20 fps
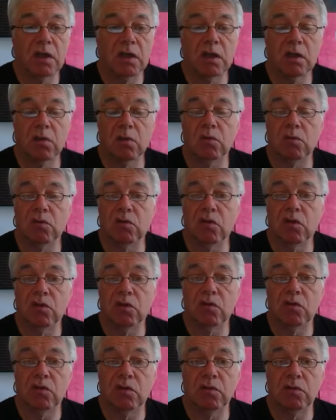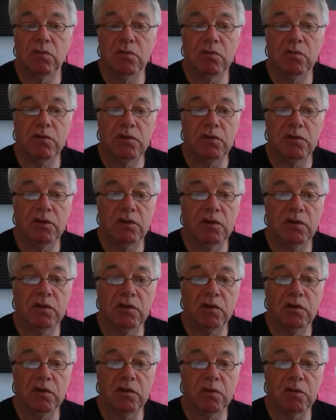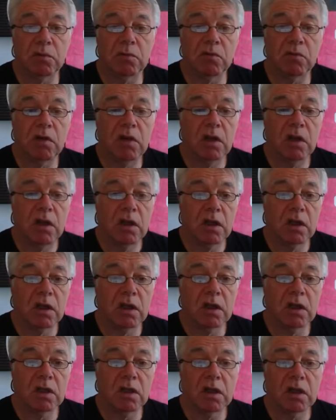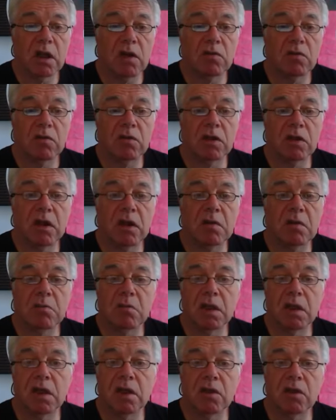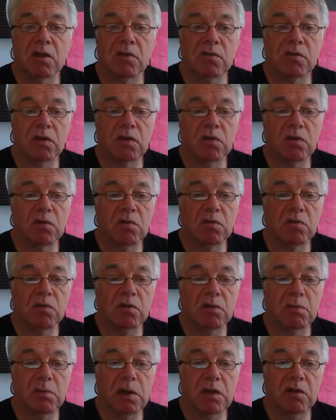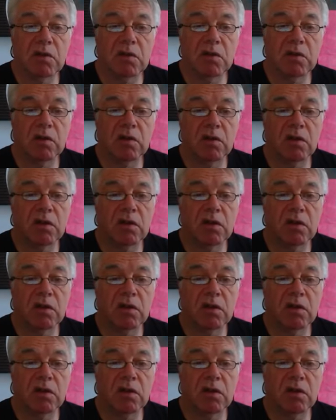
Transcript: the alternative rigid systems that currently make it difficult for an immediate